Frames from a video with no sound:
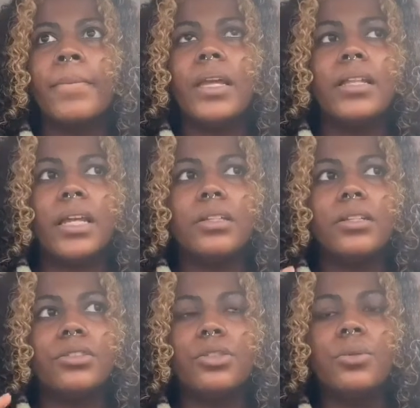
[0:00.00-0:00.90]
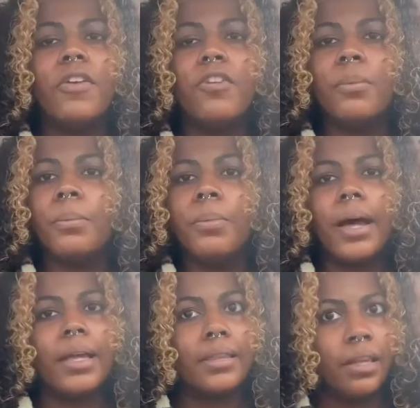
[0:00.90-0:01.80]
Like two of them.
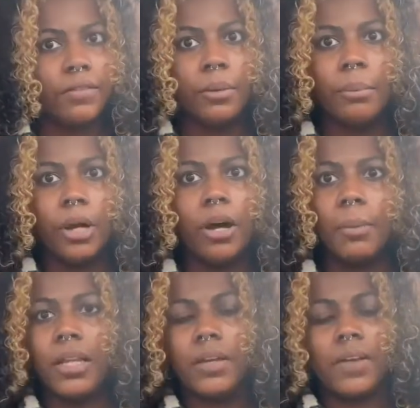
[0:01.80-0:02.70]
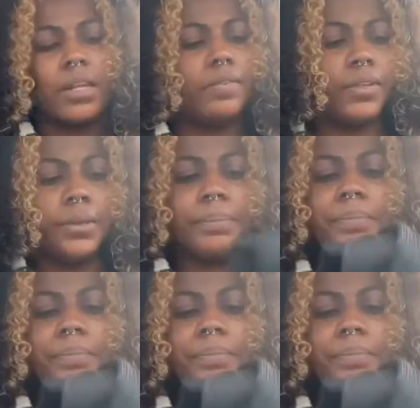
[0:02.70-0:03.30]
I love it. Bomb. I love how they fit.